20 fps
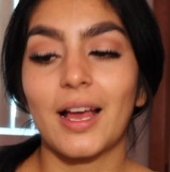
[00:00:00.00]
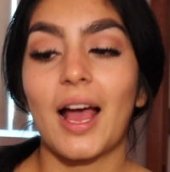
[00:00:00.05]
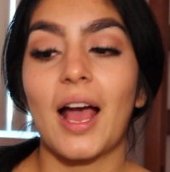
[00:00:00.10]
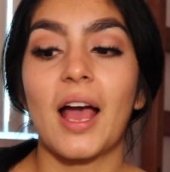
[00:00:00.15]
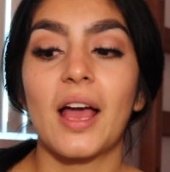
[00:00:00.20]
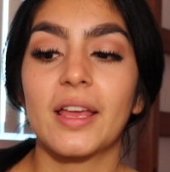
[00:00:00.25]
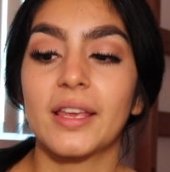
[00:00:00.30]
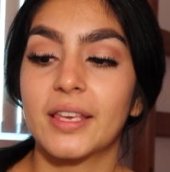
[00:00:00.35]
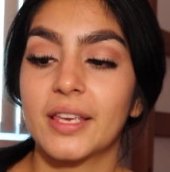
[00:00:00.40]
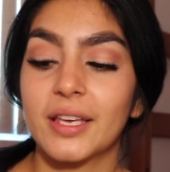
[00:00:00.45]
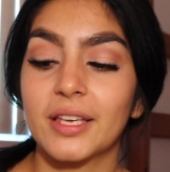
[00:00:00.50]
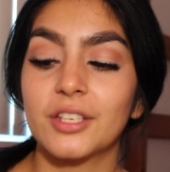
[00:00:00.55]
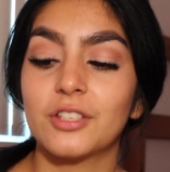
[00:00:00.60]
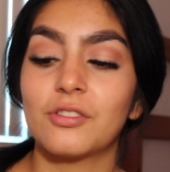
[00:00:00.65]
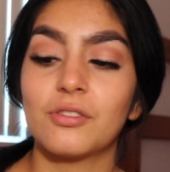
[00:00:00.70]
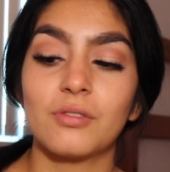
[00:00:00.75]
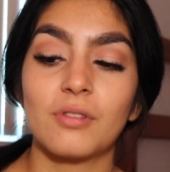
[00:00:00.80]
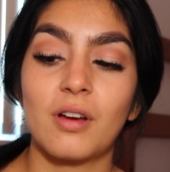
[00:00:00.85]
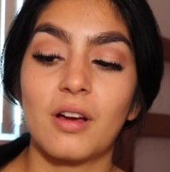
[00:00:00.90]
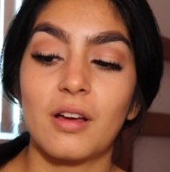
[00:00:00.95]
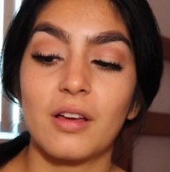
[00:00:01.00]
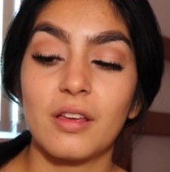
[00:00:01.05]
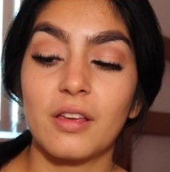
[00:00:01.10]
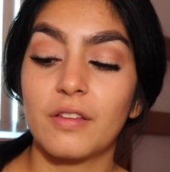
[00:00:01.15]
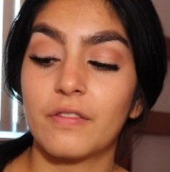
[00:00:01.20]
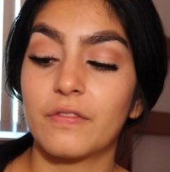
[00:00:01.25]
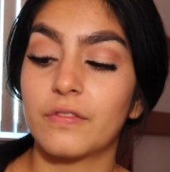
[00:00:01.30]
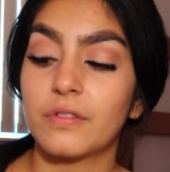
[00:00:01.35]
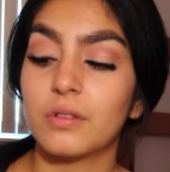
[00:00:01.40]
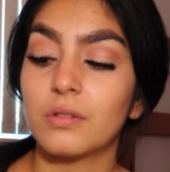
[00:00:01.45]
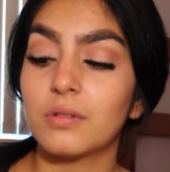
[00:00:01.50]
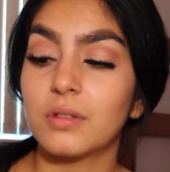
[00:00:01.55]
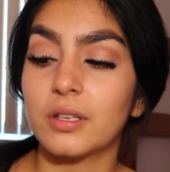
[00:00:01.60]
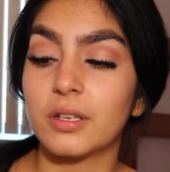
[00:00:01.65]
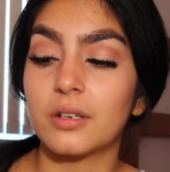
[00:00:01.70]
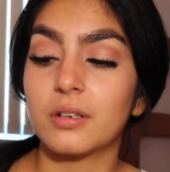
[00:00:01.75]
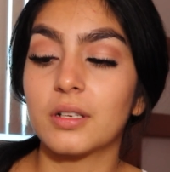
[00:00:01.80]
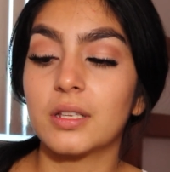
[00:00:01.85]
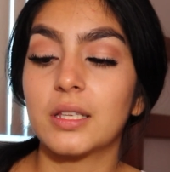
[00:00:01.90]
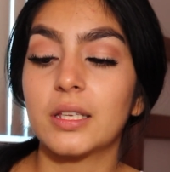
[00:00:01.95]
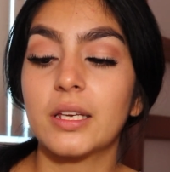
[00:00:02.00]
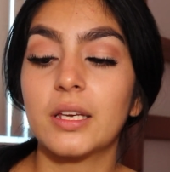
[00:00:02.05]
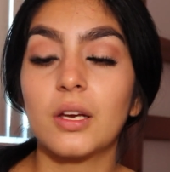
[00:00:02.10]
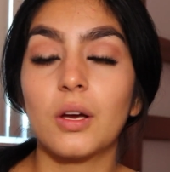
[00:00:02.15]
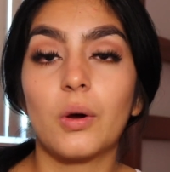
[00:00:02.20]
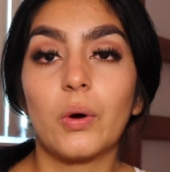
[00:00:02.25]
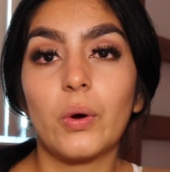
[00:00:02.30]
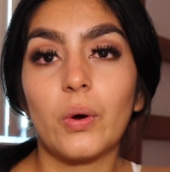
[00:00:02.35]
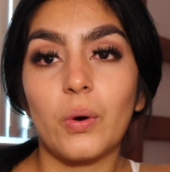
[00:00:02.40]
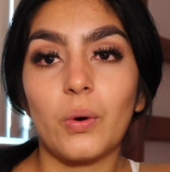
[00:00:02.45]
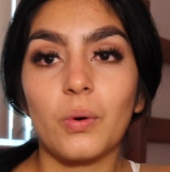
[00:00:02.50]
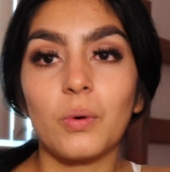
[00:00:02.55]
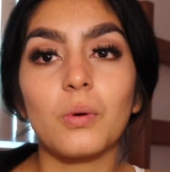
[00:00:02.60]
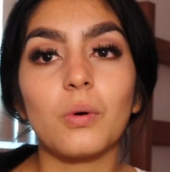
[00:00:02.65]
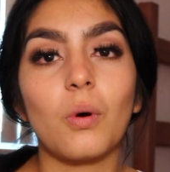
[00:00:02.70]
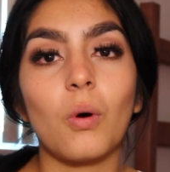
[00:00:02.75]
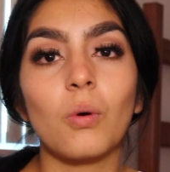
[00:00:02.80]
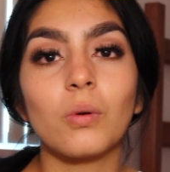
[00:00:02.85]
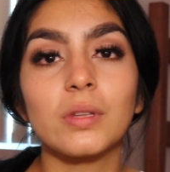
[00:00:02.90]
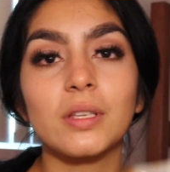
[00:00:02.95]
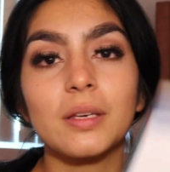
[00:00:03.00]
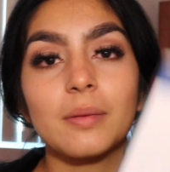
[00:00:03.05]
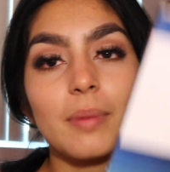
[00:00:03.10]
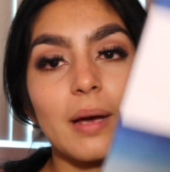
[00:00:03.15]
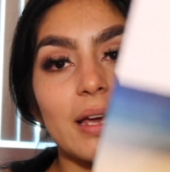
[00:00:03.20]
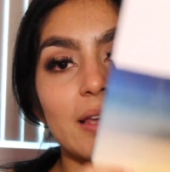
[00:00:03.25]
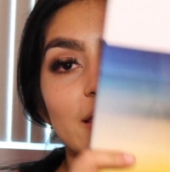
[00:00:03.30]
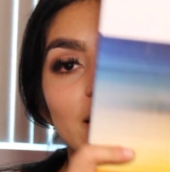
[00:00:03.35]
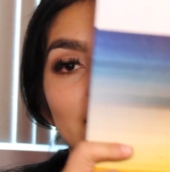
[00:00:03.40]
I kid you not, if you literally only buy